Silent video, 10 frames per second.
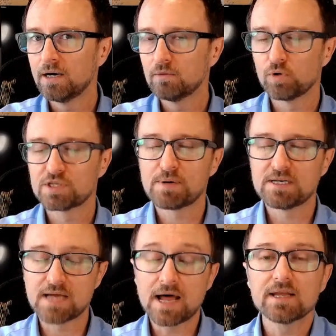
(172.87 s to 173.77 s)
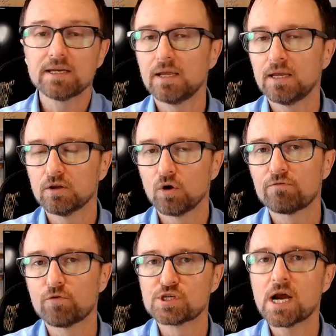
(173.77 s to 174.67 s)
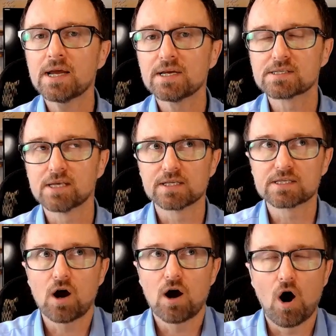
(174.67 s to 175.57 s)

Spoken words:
What's been done in log4j is that it's